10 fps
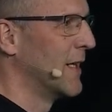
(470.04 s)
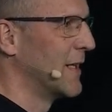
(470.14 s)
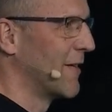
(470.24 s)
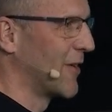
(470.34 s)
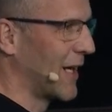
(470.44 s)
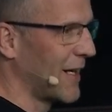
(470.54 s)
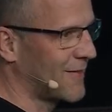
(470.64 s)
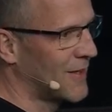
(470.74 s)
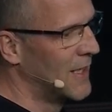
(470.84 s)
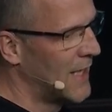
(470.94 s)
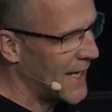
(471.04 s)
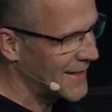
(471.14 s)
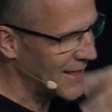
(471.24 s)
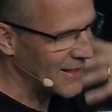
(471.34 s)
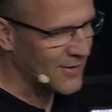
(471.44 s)
nevertheless. And
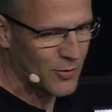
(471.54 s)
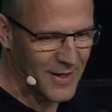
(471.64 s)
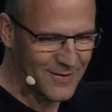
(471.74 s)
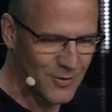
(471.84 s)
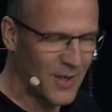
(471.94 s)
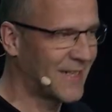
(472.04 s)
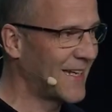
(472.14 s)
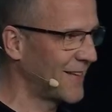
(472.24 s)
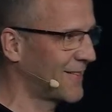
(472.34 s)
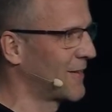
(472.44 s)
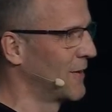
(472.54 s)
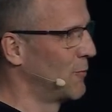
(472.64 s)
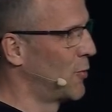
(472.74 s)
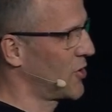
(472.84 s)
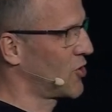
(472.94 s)
then it tries to guess
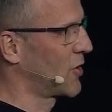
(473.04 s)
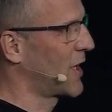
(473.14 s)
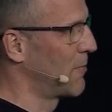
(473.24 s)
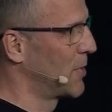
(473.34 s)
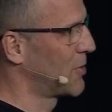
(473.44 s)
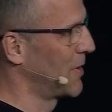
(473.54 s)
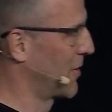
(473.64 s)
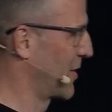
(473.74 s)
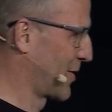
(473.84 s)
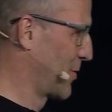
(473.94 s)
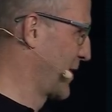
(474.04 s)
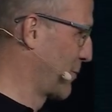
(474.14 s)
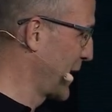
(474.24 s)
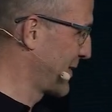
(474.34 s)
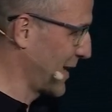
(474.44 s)
what should come between. And so the
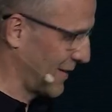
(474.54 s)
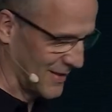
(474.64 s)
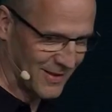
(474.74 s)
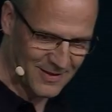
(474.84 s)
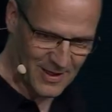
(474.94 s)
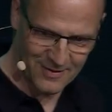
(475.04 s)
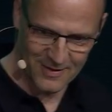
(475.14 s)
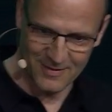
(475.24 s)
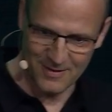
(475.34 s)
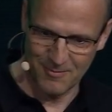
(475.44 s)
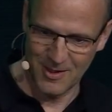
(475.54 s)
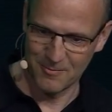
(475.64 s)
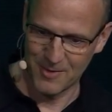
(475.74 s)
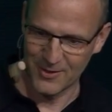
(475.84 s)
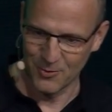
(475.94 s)
best guess in this case is
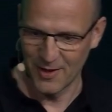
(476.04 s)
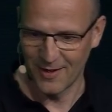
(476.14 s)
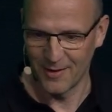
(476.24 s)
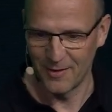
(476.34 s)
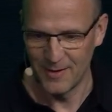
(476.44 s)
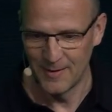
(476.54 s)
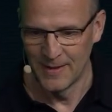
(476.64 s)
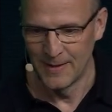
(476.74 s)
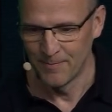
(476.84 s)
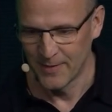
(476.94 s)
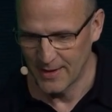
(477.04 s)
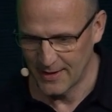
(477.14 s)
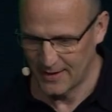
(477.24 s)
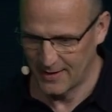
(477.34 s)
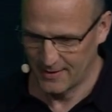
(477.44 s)
we'll do another
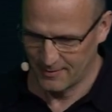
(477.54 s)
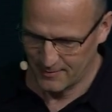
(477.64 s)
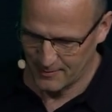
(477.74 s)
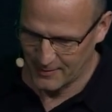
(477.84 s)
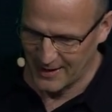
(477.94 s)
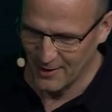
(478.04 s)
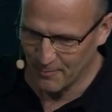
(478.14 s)
radio